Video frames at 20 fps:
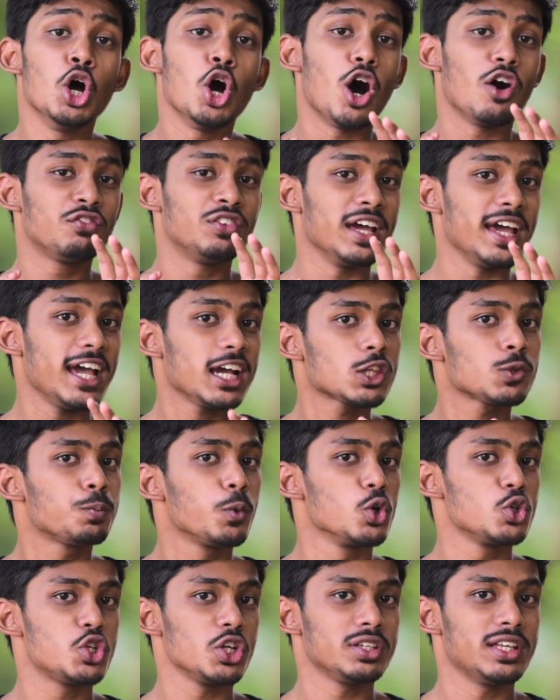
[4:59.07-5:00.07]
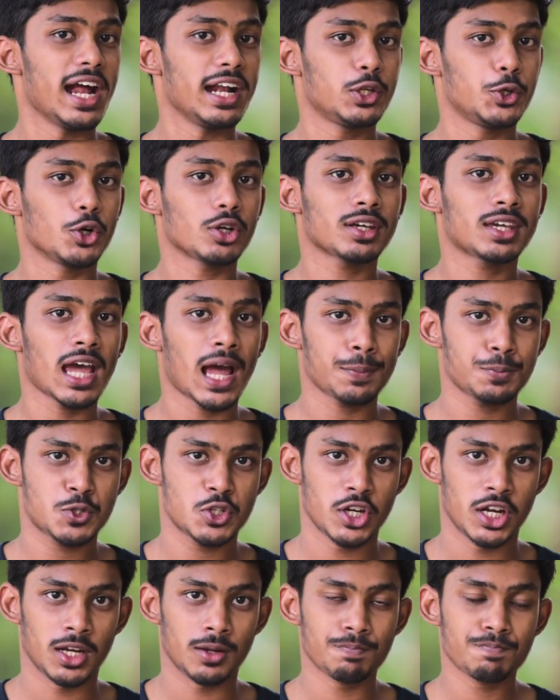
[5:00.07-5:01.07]
of the exposure that you're
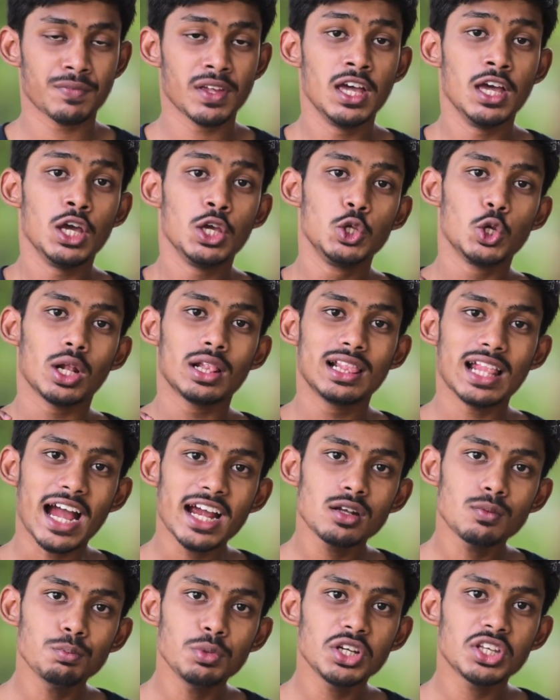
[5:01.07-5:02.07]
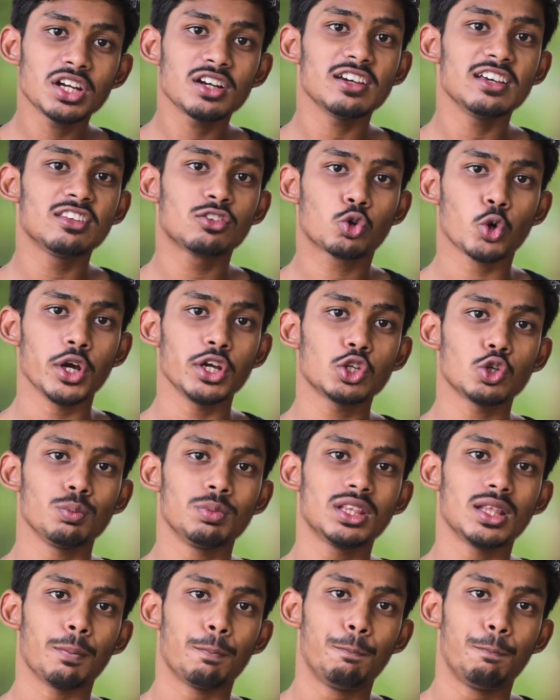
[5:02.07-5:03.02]
capturing. Your light meter is going to be the